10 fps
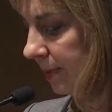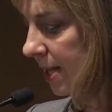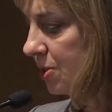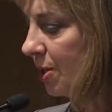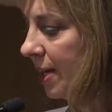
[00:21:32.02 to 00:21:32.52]

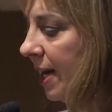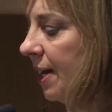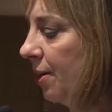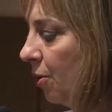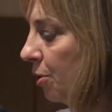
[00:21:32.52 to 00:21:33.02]
Let's look
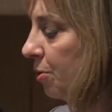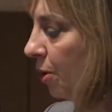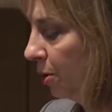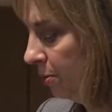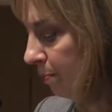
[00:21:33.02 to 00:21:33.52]
again at our,
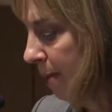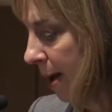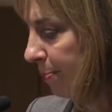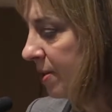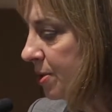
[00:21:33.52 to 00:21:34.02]
our
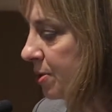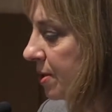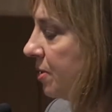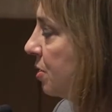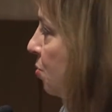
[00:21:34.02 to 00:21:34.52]
map. This is,
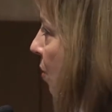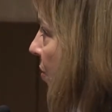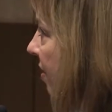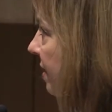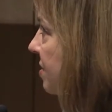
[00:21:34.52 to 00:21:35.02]
this is where
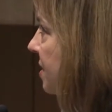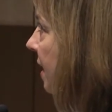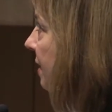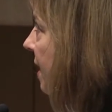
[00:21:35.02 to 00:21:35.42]
things stand